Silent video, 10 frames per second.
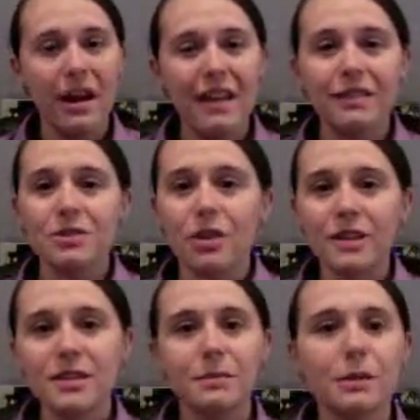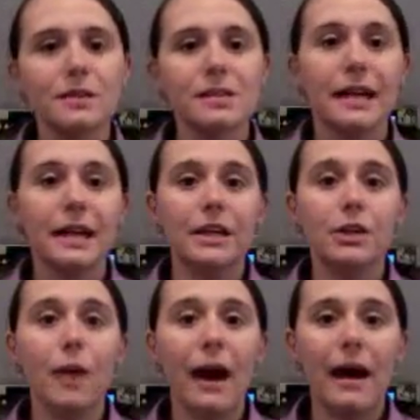There's lots of books that
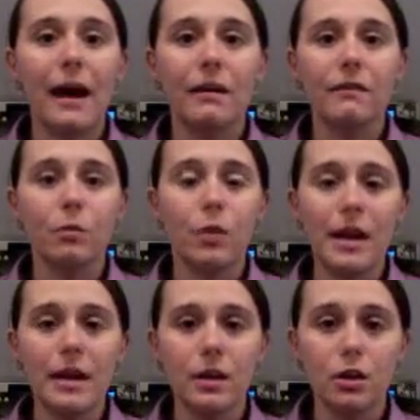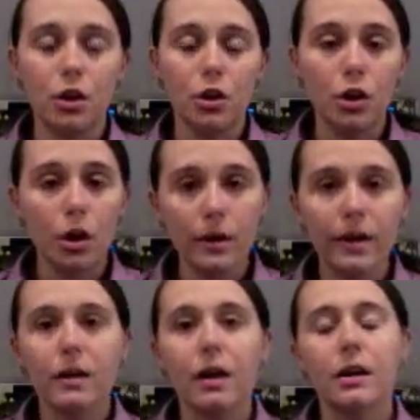you have written no
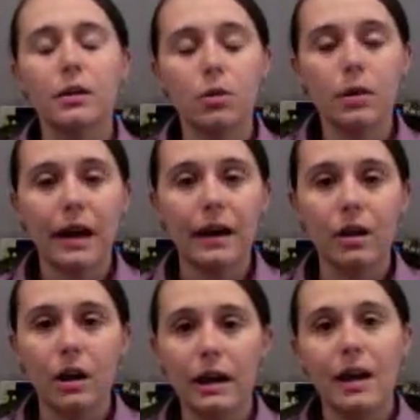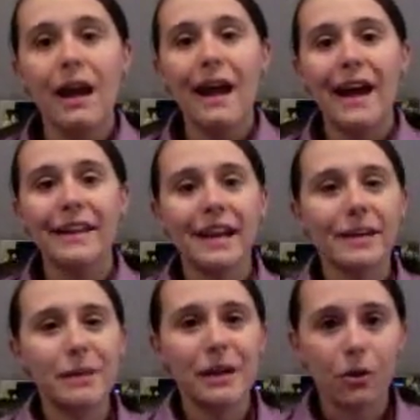hiragana, no katakana, and that can
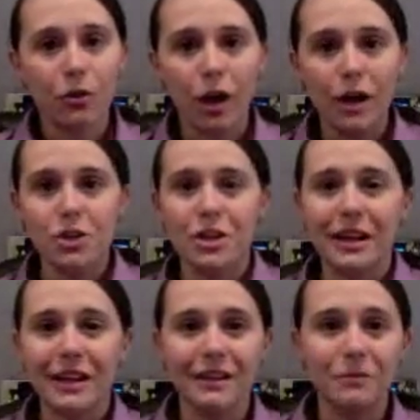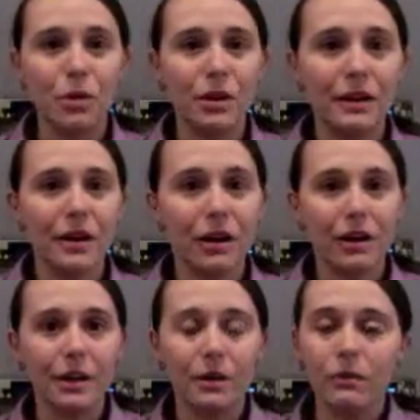be a crutch, and it can really hurt
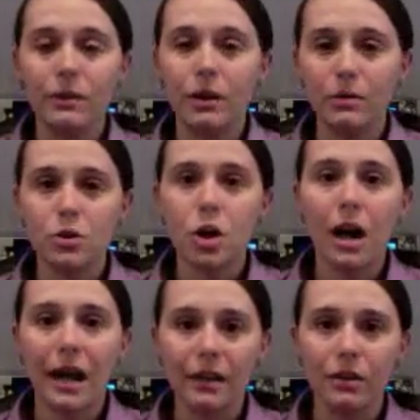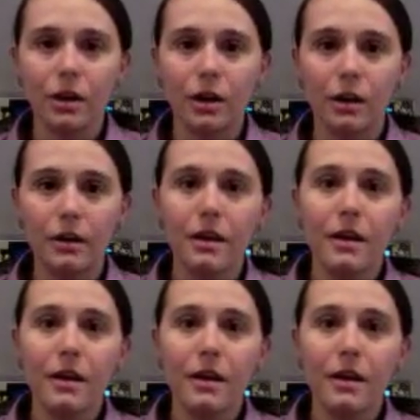you if you don't try and learn